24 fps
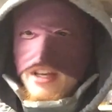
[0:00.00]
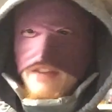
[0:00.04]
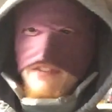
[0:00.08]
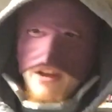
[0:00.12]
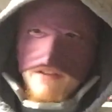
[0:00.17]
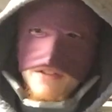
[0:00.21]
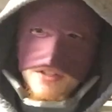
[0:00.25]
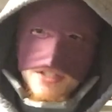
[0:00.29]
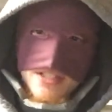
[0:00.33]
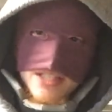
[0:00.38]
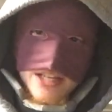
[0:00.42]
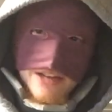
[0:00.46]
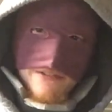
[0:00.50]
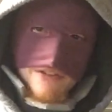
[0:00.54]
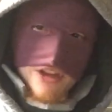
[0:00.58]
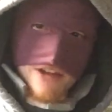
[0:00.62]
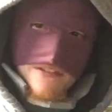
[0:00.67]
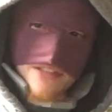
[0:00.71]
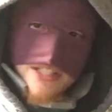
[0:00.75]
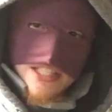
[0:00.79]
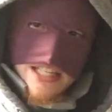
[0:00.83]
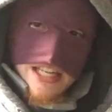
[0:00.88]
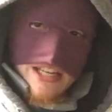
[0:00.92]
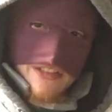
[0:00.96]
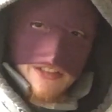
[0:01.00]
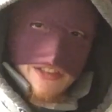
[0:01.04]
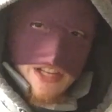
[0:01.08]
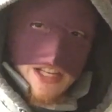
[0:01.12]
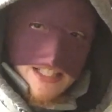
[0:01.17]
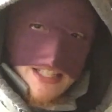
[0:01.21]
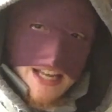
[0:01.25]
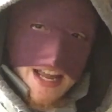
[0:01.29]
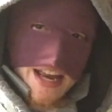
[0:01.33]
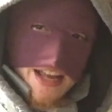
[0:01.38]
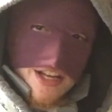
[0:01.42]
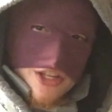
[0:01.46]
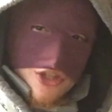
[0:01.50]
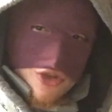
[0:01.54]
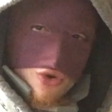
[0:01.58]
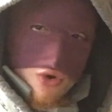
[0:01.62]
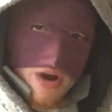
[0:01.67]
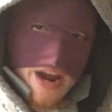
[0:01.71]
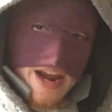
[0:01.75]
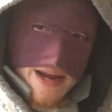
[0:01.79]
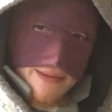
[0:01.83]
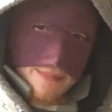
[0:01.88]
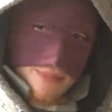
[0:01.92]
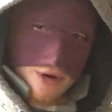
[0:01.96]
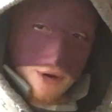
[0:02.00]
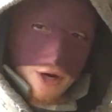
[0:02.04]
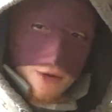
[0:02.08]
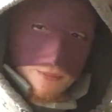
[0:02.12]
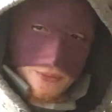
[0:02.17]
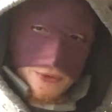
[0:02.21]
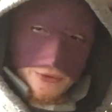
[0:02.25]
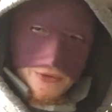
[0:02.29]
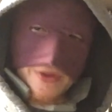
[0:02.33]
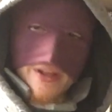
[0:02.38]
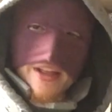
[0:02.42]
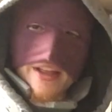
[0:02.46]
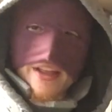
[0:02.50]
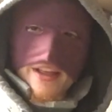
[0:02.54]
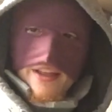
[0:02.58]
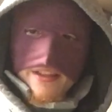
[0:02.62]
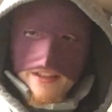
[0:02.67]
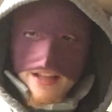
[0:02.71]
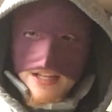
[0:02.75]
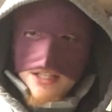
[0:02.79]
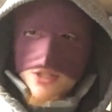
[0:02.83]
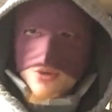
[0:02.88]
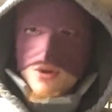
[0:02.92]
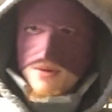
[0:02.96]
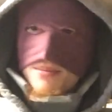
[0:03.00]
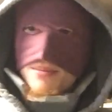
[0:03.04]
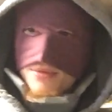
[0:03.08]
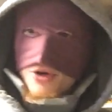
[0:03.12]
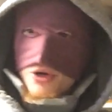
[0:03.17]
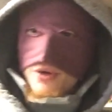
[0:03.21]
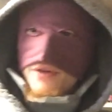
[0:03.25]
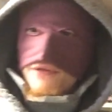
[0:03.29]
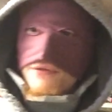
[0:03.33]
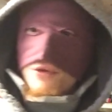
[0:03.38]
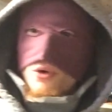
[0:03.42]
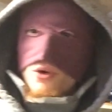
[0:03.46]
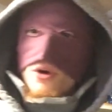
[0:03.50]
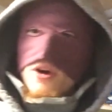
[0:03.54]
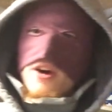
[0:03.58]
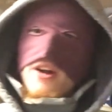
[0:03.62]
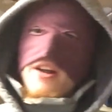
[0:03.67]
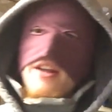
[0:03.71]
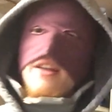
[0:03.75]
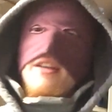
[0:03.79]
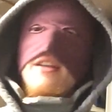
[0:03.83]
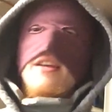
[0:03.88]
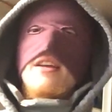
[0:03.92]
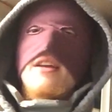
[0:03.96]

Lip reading: If you haven't seen the aesthetics, gray and purple, that's what I'm going for.